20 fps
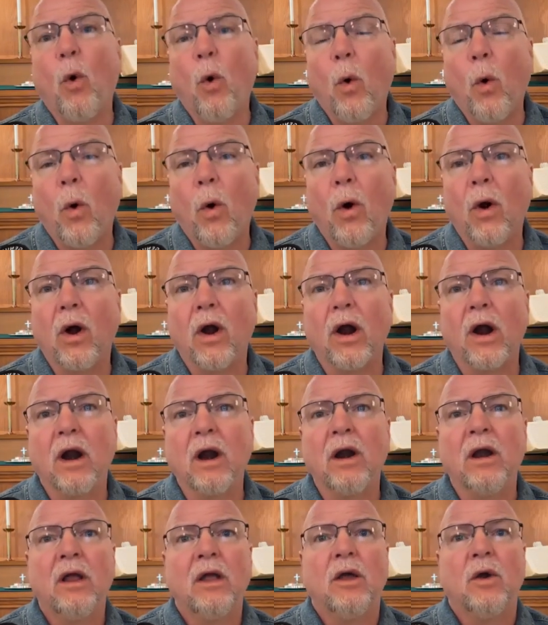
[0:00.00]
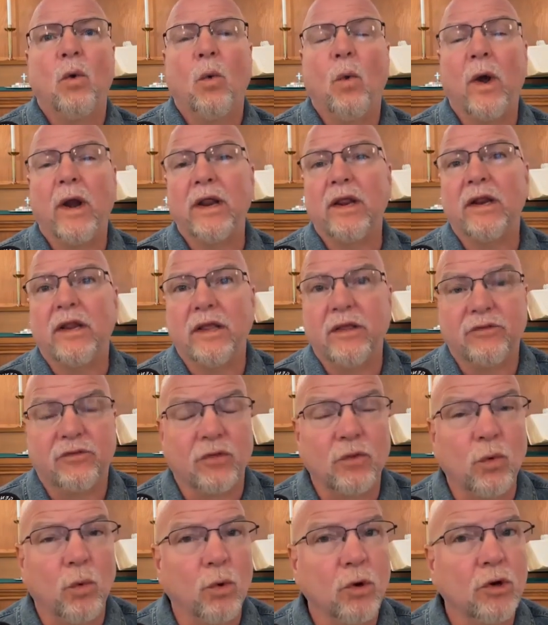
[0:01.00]
Or when it
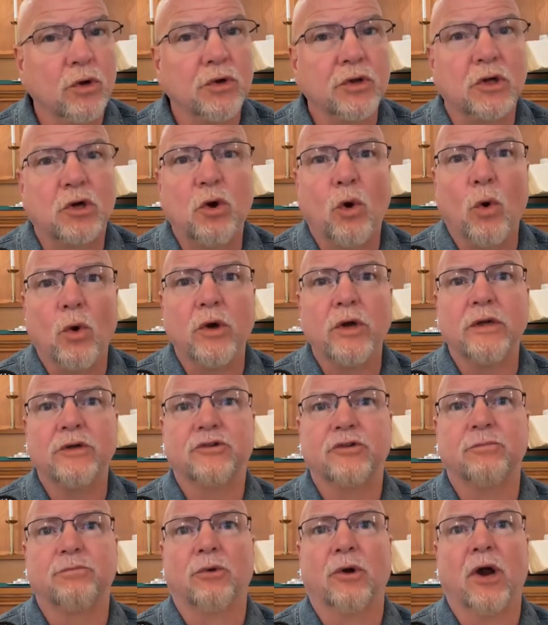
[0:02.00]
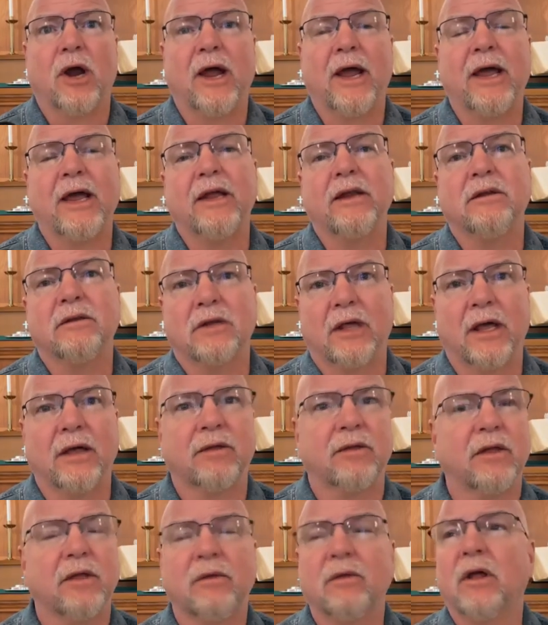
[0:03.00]
is the world according to Brian,
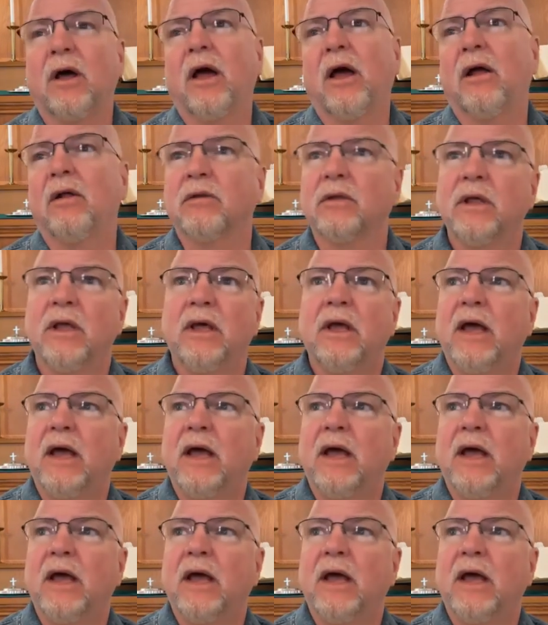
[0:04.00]
like uh,